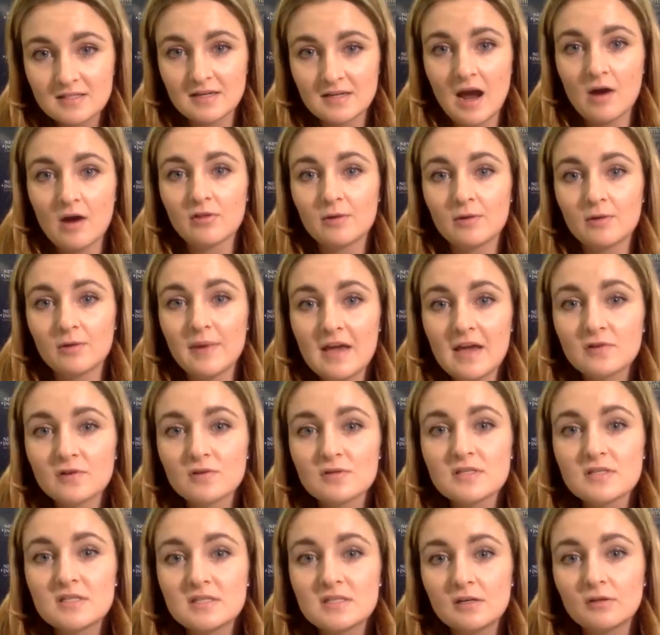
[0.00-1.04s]
how their
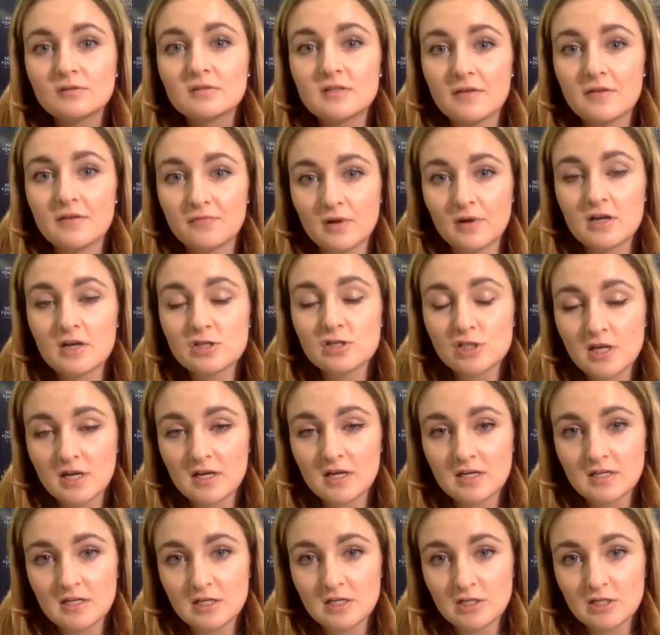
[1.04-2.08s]
tactics and how their
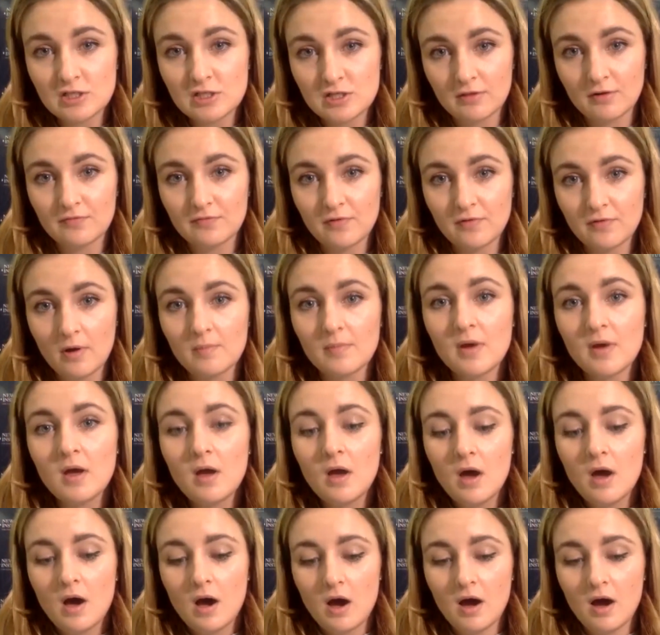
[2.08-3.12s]
behaviors still
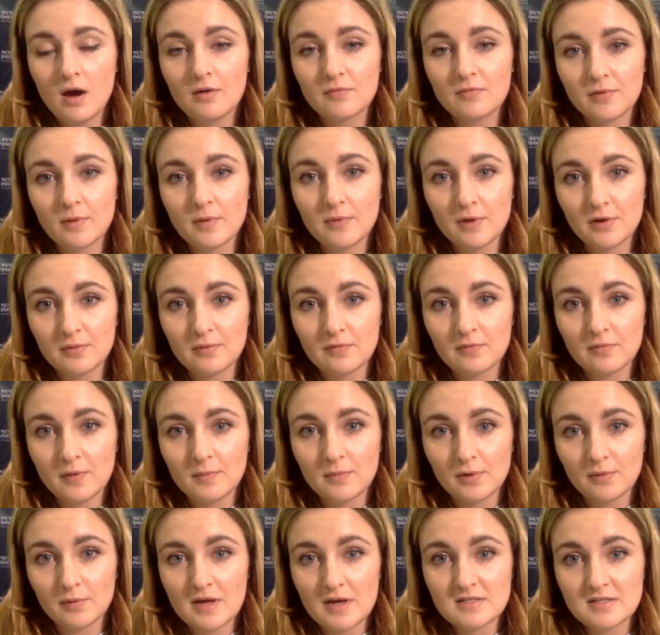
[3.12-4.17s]
differentiated each other
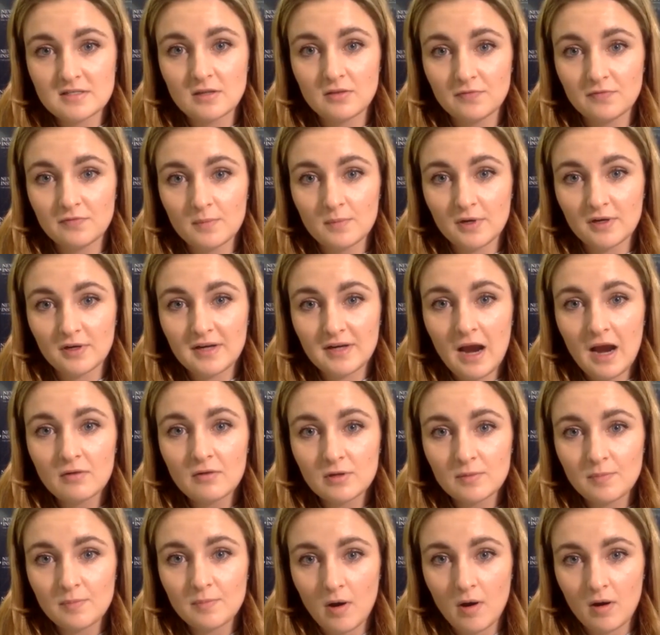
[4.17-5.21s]
from
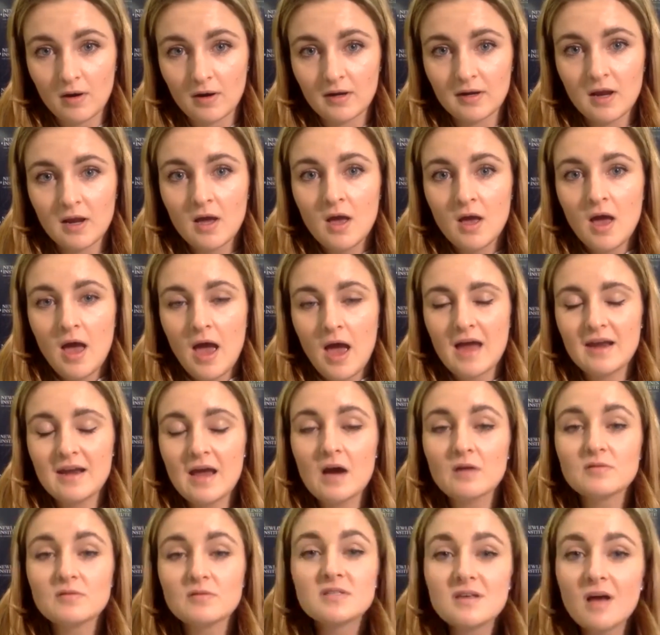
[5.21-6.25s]
the rest and from their
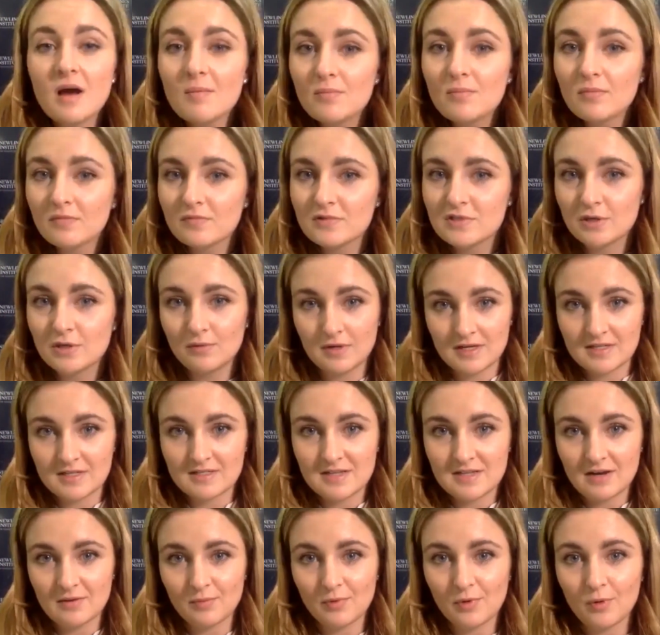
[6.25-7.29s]
counterpart, and how
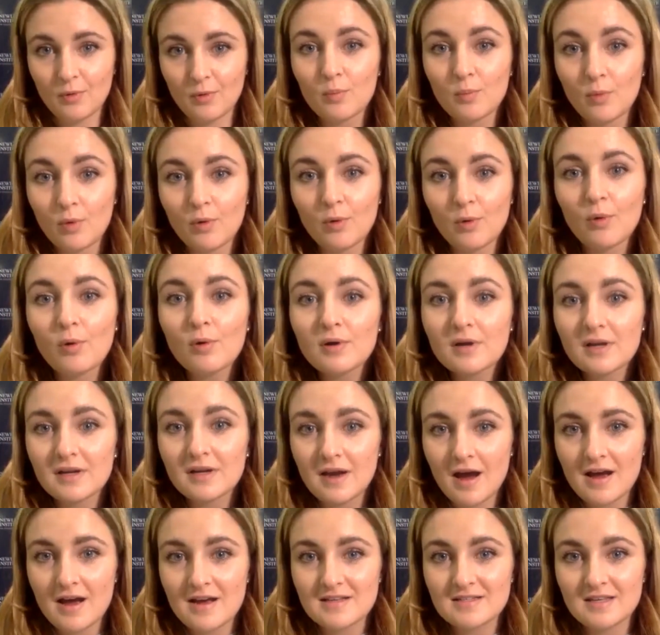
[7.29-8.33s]
some to an extent were
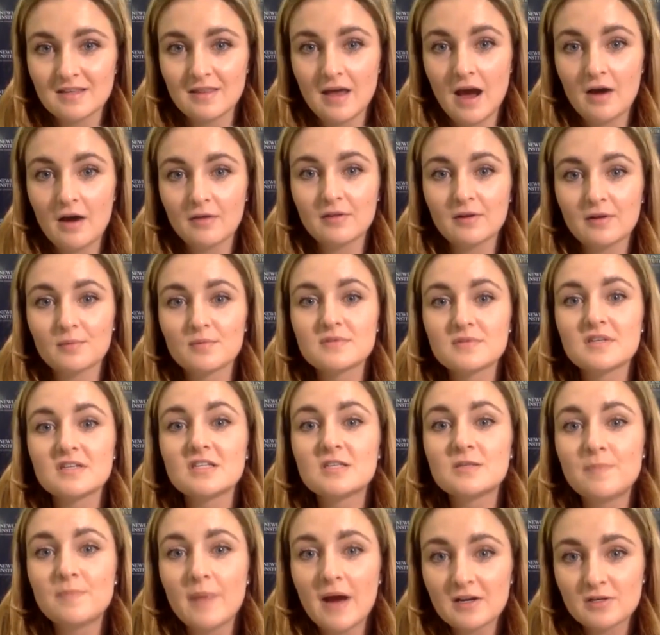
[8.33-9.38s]
more organized, and
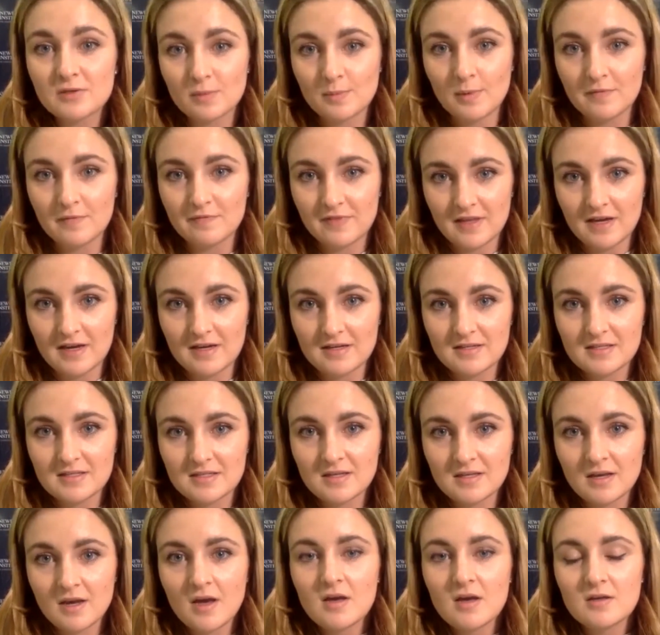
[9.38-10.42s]
how there was a spectrum of
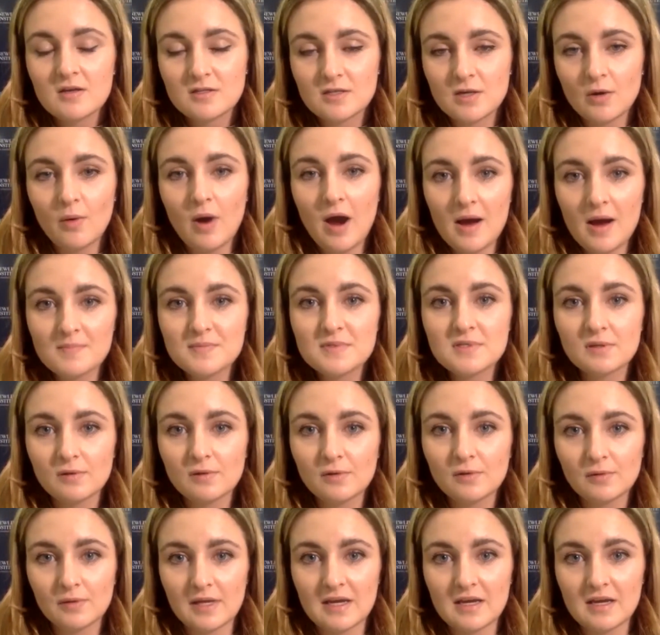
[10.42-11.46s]
this. So
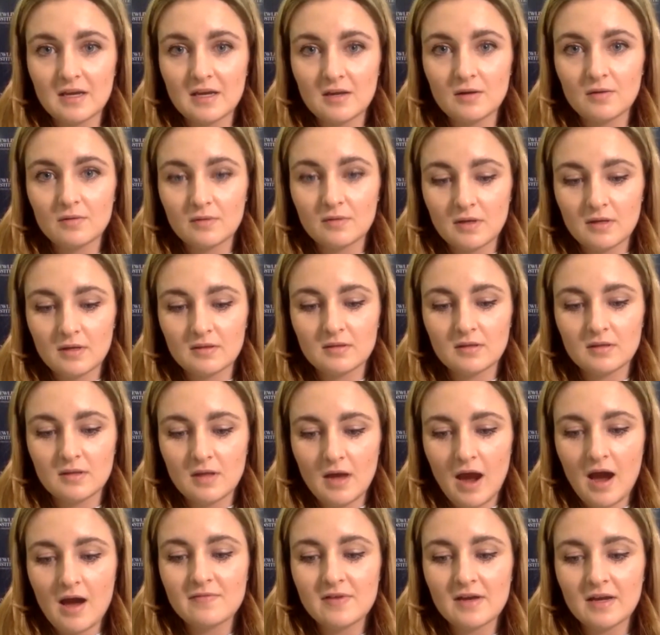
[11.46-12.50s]
absolutely, you know,
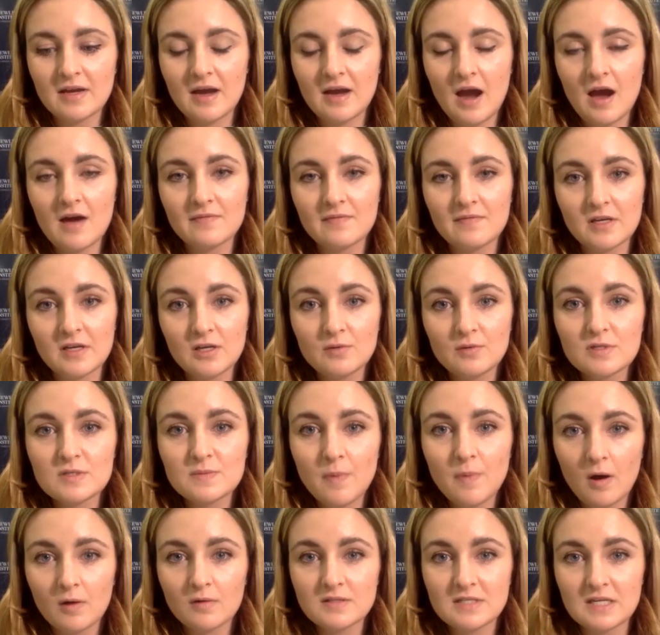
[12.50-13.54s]
having
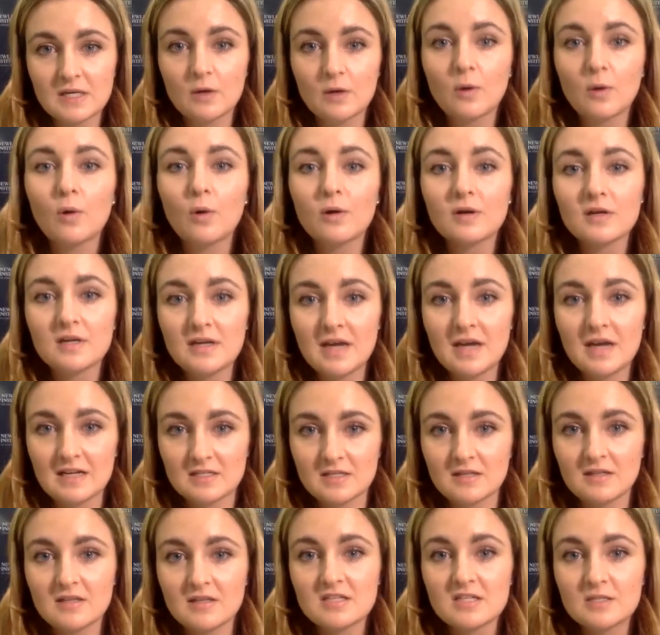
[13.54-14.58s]
US policy coordinate
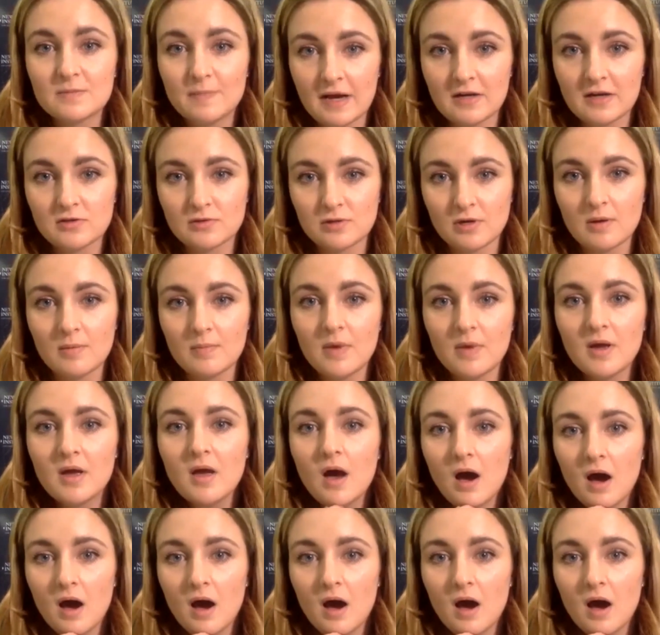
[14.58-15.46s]
to this spectrum